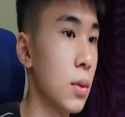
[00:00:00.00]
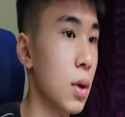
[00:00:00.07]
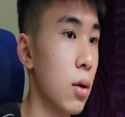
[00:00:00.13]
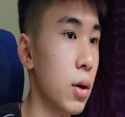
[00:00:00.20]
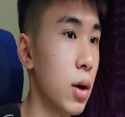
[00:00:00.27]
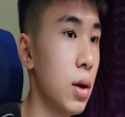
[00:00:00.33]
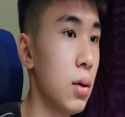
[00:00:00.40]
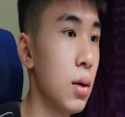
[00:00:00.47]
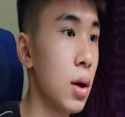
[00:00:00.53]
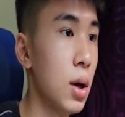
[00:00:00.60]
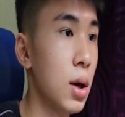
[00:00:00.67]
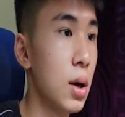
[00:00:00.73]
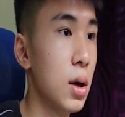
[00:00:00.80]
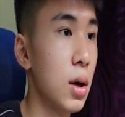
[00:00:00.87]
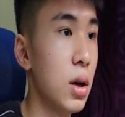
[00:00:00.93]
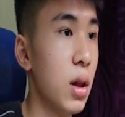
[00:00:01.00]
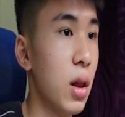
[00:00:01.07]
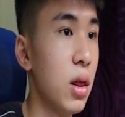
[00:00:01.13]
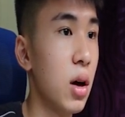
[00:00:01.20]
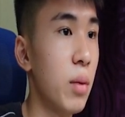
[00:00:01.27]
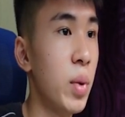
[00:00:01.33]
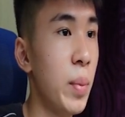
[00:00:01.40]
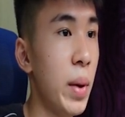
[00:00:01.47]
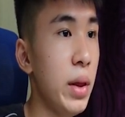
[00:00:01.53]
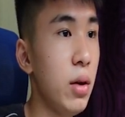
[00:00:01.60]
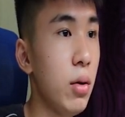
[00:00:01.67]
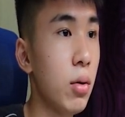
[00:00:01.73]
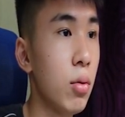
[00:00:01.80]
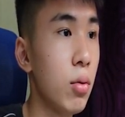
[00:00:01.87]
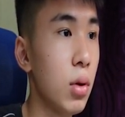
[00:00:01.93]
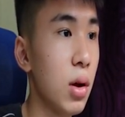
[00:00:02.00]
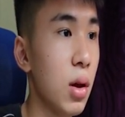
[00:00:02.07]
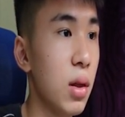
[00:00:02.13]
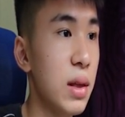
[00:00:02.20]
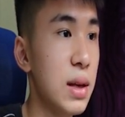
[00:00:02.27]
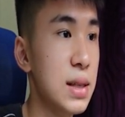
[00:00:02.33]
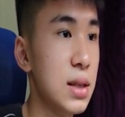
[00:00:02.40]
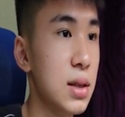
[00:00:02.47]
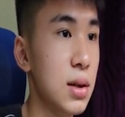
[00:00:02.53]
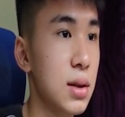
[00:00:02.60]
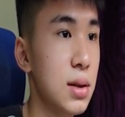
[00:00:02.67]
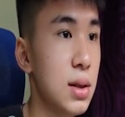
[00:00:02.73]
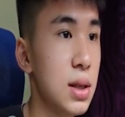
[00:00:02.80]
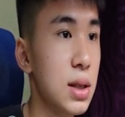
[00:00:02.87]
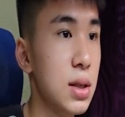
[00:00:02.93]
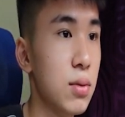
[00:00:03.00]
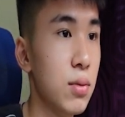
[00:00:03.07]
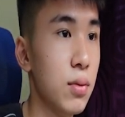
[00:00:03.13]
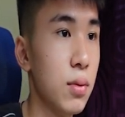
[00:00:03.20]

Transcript: Okay, the perpendicular distance,